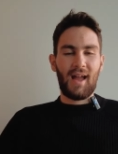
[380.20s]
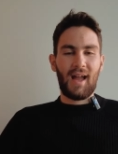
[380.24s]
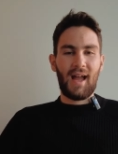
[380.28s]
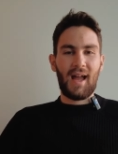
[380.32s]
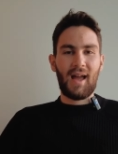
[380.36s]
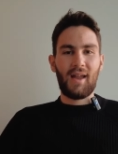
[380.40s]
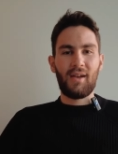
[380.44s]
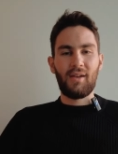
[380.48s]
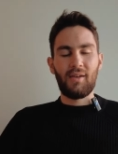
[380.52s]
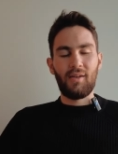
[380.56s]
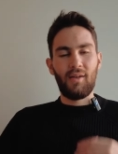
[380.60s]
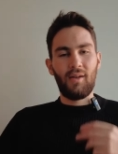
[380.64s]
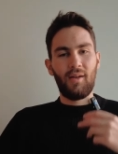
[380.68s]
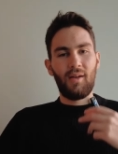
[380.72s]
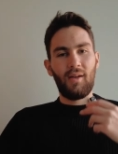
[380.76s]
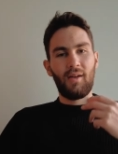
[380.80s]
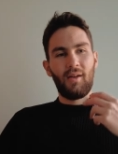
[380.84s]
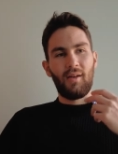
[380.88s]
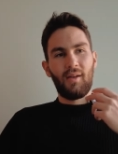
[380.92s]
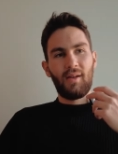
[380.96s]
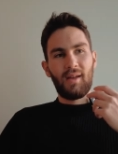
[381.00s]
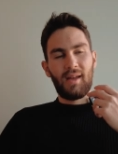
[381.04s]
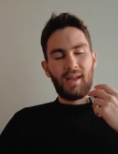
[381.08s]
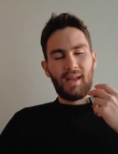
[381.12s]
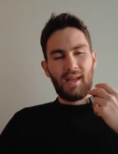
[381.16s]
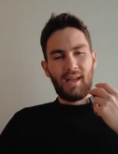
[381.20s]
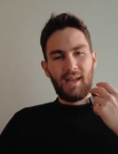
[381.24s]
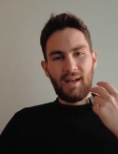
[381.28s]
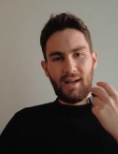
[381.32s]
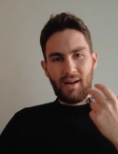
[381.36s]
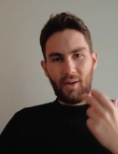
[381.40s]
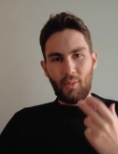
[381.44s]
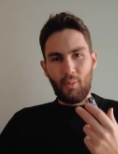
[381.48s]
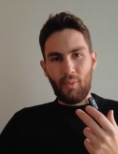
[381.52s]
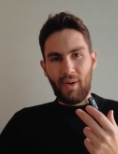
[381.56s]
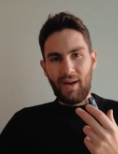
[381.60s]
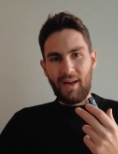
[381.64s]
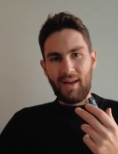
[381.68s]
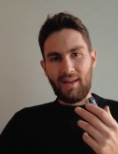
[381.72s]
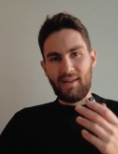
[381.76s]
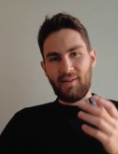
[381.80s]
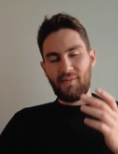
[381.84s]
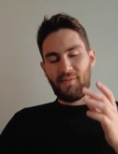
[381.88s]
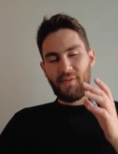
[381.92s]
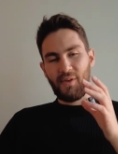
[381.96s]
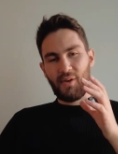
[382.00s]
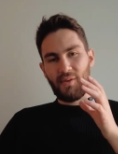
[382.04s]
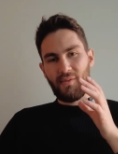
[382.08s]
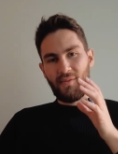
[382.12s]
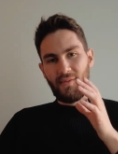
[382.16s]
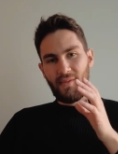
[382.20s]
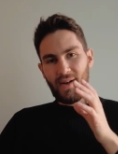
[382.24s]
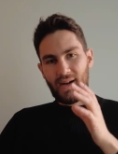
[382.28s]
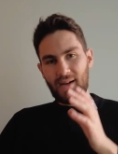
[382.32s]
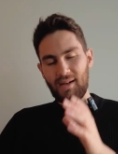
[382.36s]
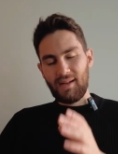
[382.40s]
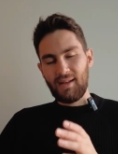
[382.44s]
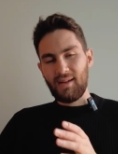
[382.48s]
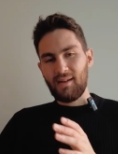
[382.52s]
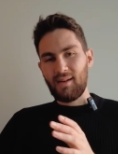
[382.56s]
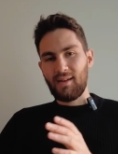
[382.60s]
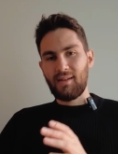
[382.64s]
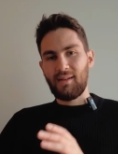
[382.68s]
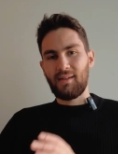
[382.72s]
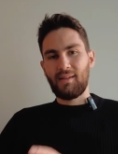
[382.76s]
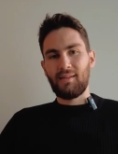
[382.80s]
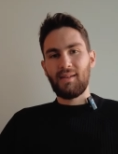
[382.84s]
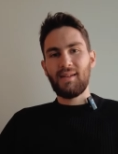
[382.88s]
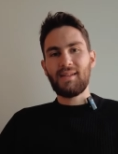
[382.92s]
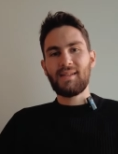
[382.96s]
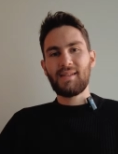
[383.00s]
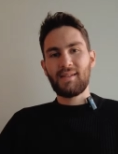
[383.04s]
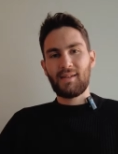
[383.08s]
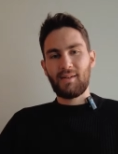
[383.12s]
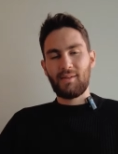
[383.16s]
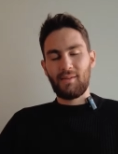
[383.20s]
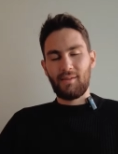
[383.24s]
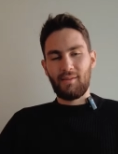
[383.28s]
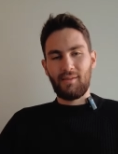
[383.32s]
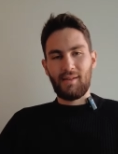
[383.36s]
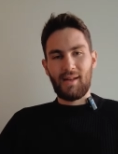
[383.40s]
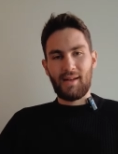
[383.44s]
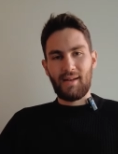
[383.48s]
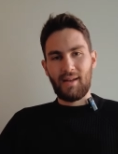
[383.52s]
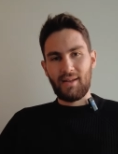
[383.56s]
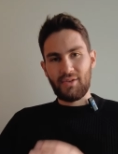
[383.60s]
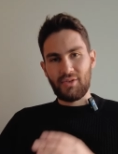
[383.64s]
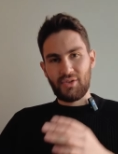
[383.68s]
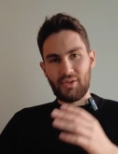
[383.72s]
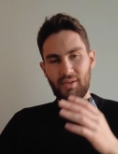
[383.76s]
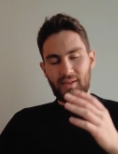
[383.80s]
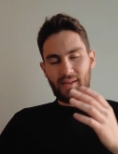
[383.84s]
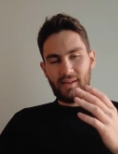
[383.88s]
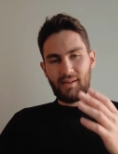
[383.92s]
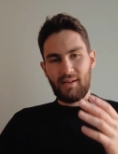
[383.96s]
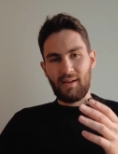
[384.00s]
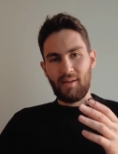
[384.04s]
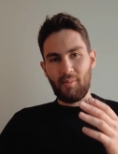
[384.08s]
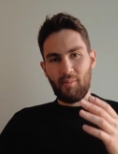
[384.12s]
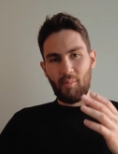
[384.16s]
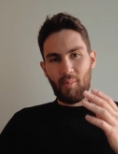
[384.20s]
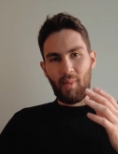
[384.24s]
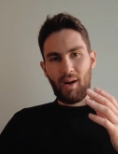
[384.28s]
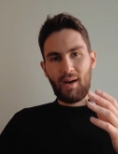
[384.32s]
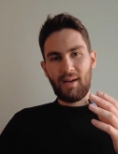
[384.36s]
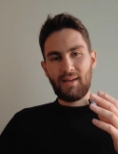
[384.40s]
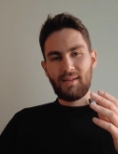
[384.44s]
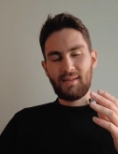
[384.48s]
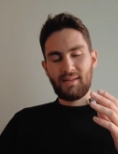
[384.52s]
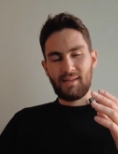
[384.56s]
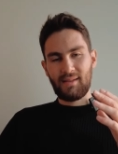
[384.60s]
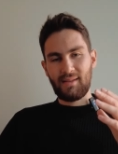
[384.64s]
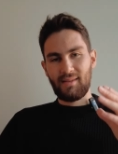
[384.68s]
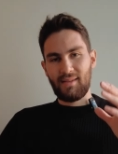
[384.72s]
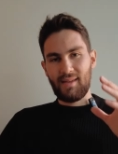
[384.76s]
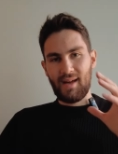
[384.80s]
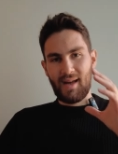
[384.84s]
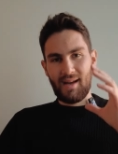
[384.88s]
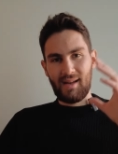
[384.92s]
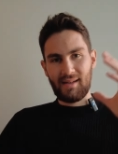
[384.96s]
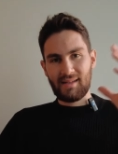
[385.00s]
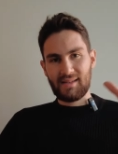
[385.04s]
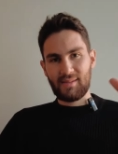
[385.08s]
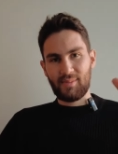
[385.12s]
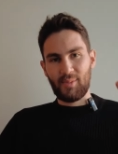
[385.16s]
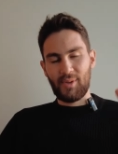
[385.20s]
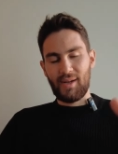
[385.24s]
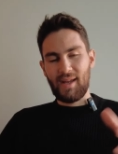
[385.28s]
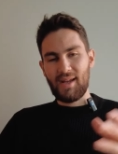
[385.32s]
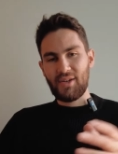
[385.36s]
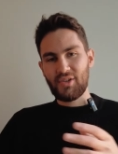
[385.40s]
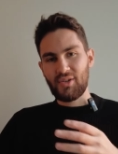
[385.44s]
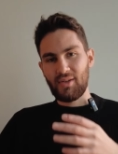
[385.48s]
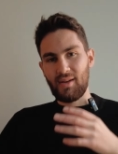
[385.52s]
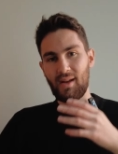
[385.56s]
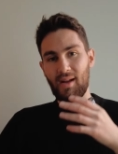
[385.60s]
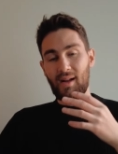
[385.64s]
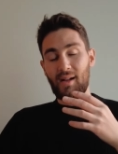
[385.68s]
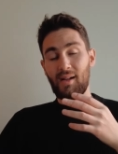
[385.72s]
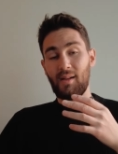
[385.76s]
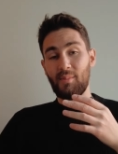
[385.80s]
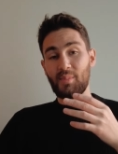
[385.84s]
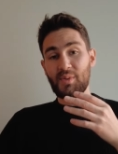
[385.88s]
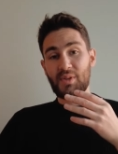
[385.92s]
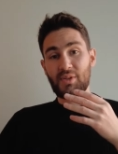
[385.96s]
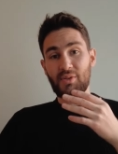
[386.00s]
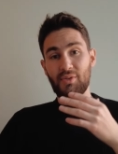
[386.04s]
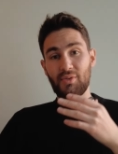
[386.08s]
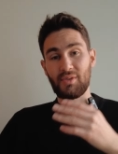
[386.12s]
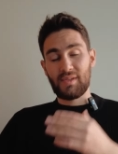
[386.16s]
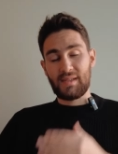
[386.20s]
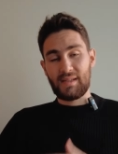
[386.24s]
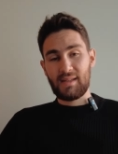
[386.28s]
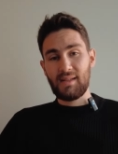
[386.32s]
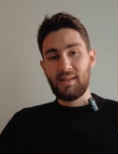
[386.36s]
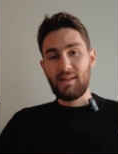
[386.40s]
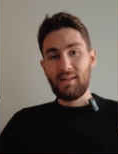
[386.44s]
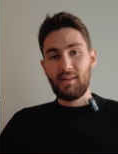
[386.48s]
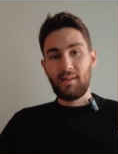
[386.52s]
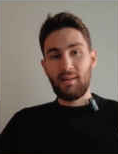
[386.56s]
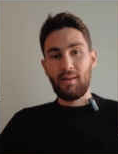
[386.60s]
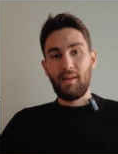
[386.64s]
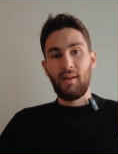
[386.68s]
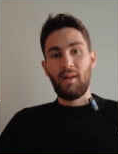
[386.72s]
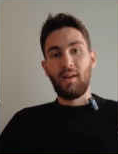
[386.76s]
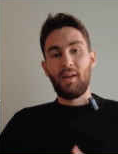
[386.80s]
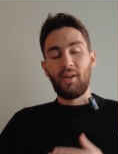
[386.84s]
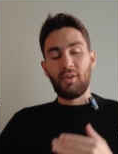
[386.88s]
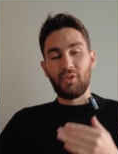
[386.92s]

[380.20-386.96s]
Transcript: And in a way, if you're very analytical and engineering minded, that explanation helps you see